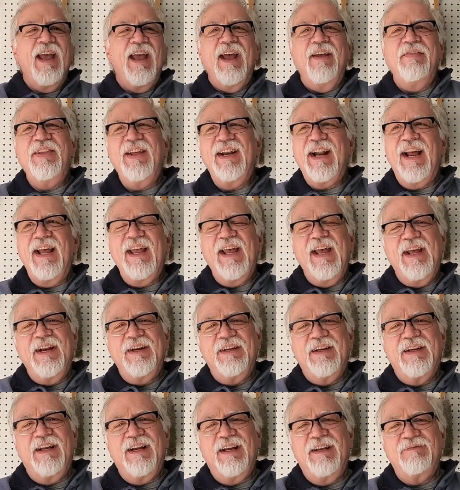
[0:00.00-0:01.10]
And then I had,
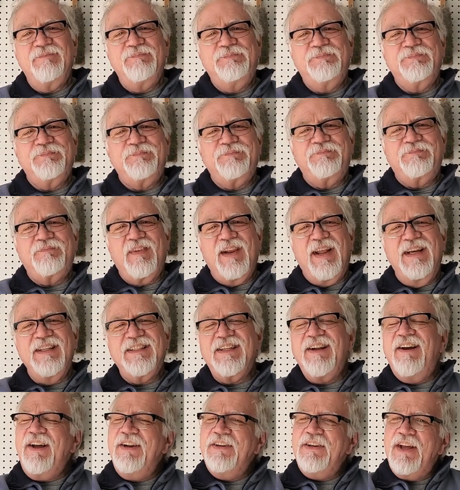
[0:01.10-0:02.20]
I
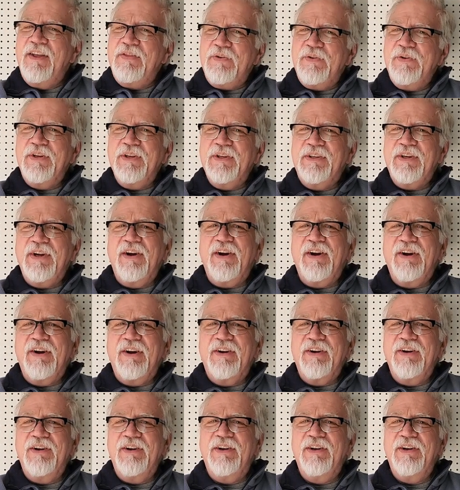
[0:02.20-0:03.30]
saw another
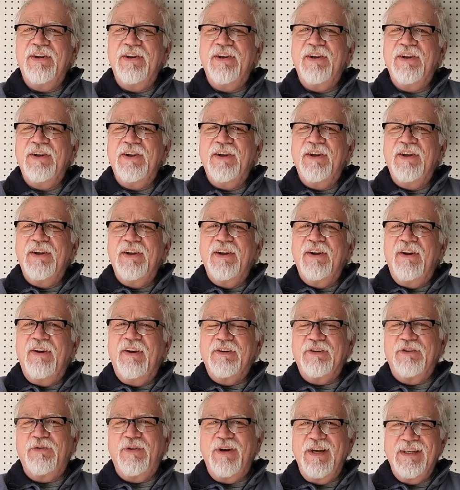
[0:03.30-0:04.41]
guitar
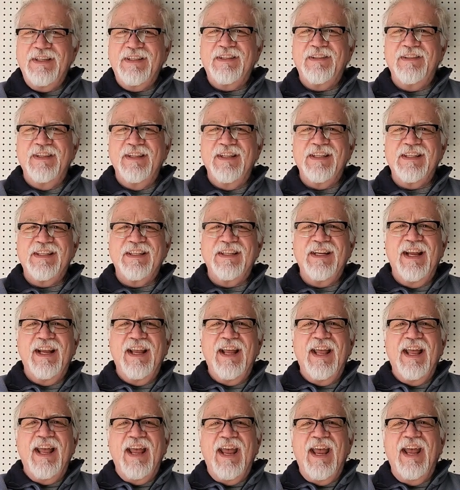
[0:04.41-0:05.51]
on Craigslist,
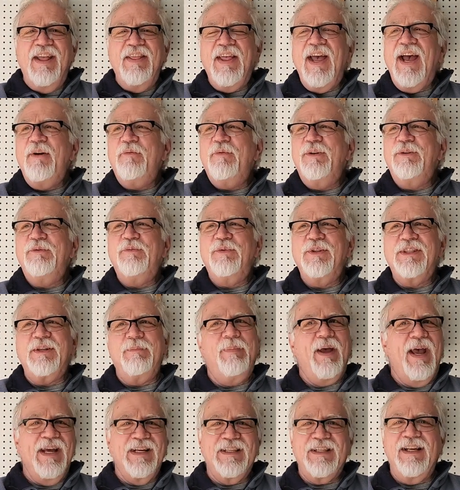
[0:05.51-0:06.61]
and that one was a
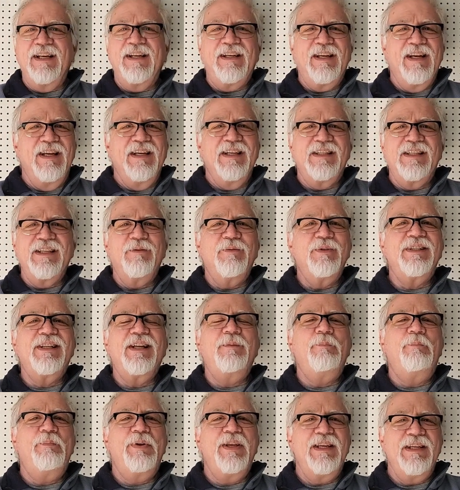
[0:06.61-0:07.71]
basket case. It was
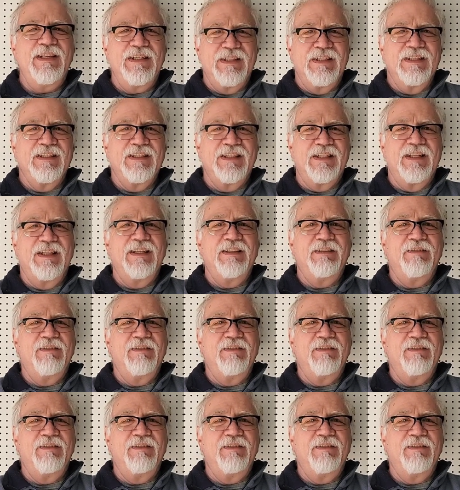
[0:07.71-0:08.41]
in pieces.